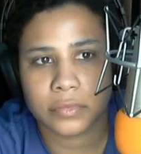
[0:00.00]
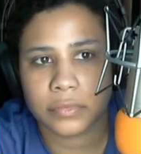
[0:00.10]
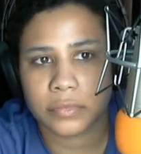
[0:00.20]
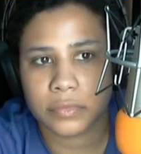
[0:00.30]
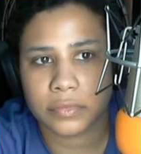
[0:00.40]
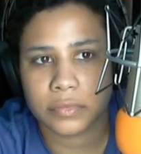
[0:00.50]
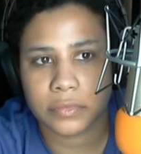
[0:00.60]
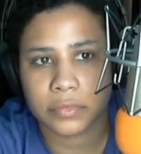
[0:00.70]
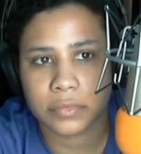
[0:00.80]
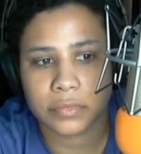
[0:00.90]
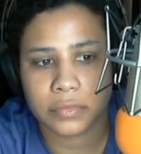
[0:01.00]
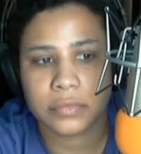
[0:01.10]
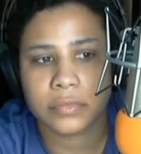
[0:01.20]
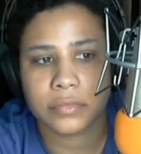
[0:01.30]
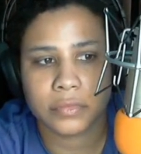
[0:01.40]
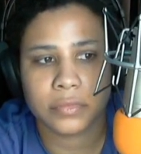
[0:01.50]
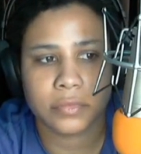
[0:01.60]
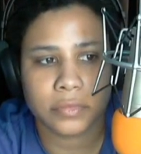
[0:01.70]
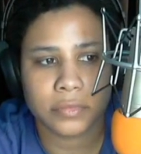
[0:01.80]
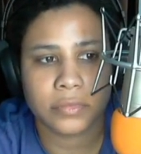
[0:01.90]

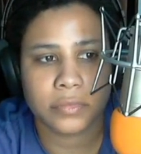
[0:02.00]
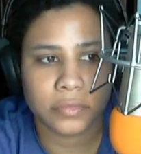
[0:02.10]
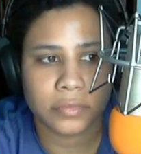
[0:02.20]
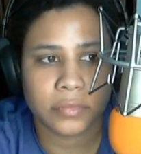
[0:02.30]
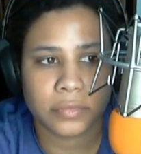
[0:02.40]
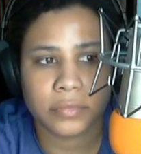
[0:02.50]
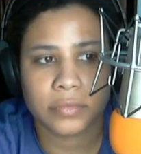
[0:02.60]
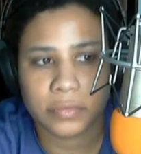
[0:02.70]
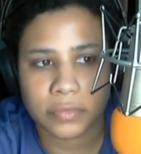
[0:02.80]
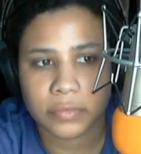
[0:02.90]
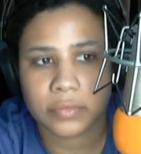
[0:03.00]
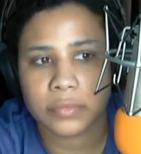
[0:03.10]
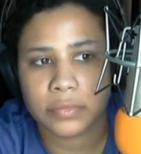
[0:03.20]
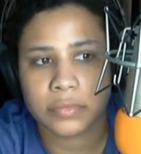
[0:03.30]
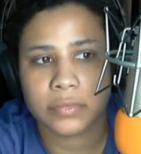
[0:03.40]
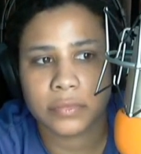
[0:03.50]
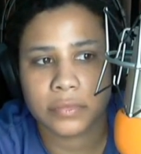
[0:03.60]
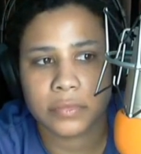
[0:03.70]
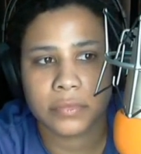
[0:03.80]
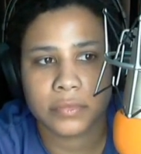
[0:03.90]

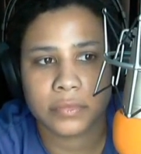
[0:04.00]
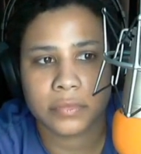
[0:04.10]
No words are spoken by the person on screen.